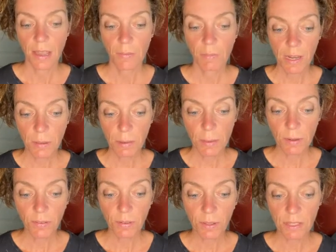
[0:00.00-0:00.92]
Many
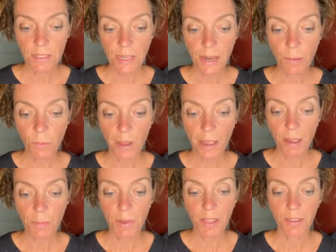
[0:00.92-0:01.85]
people feel the same
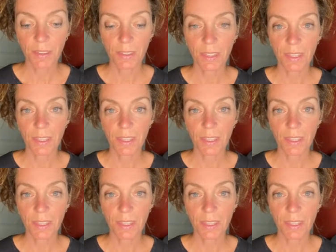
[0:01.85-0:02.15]
way, but